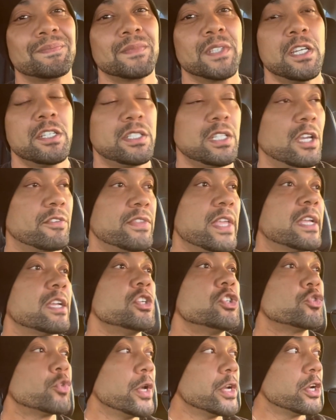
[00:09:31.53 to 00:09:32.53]
See, if they can
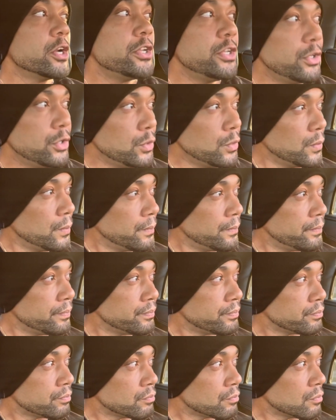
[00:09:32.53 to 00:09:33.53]
trigger you,
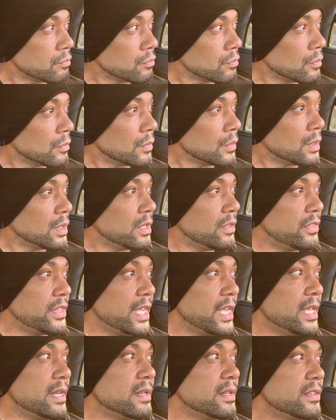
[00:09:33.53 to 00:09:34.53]

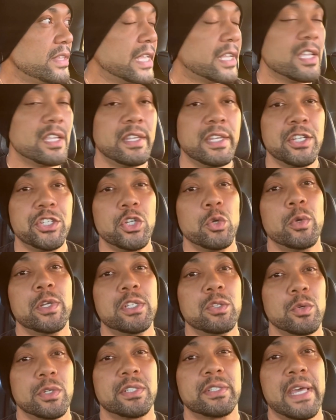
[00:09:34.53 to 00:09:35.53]
then they can get you
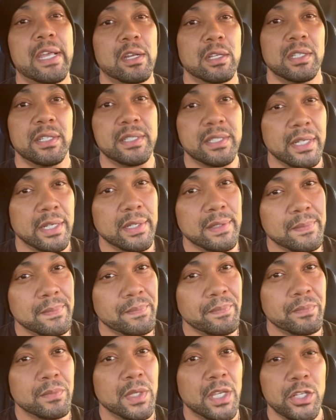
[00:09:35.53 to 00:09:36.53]
into a cycle of sin
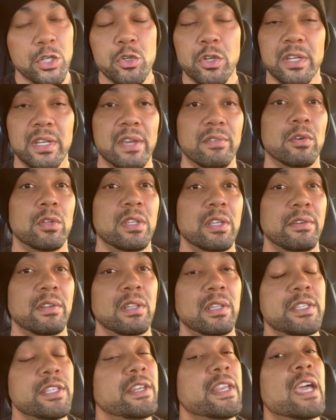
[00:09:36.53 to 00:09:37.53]
and you can never live
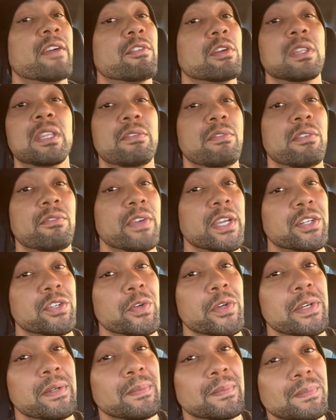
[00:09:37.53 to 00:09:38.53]
never live in
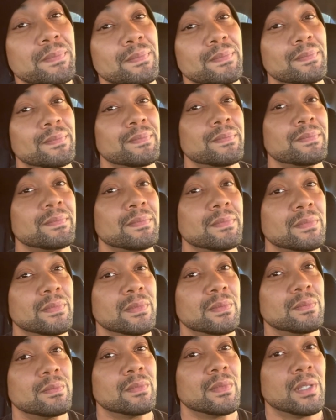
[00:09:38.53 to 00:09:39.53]
victory.
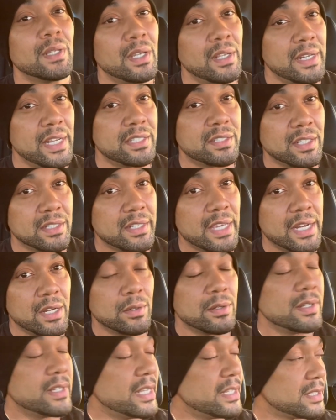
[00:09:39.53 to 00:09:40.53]
And that's the title.
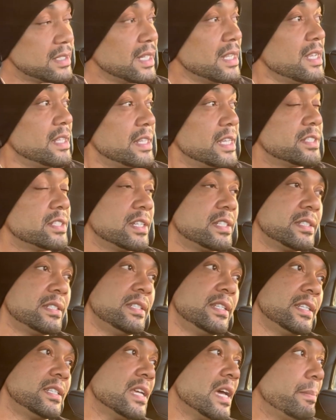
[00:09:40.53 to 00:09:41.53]
That's that's the,
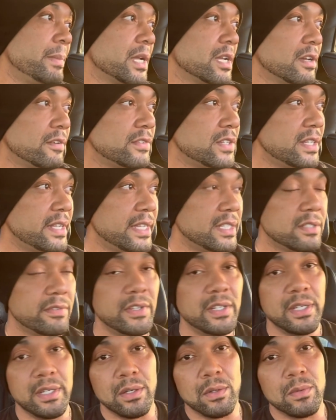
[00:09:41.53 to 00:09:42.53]
the topic of today's
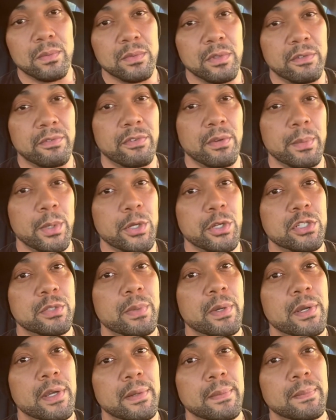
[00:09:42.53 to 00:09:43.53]
video, the familiar spirit.